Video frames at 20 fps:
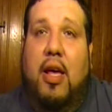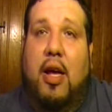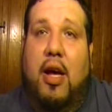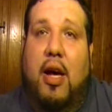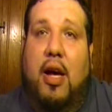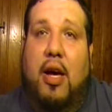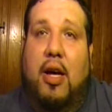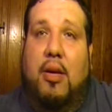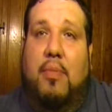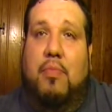
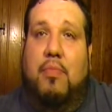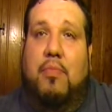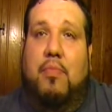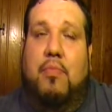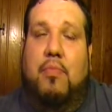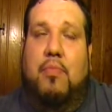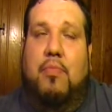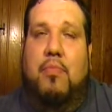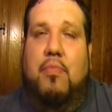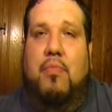A
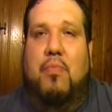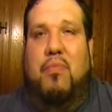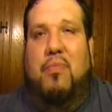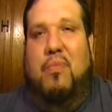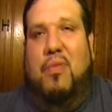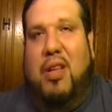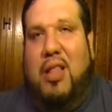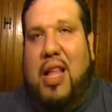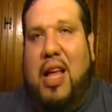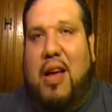
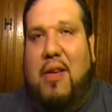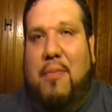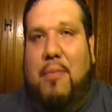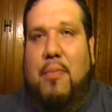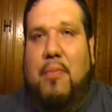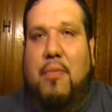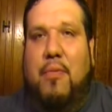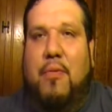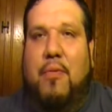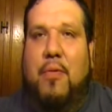lot
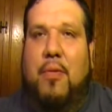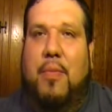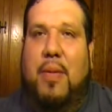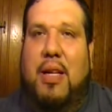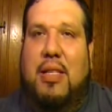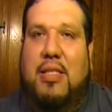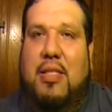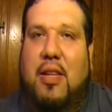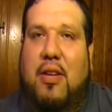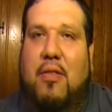for
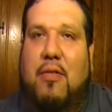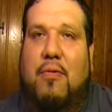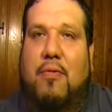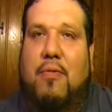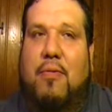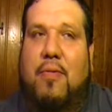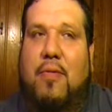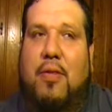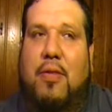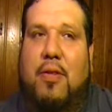
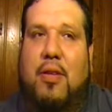myself.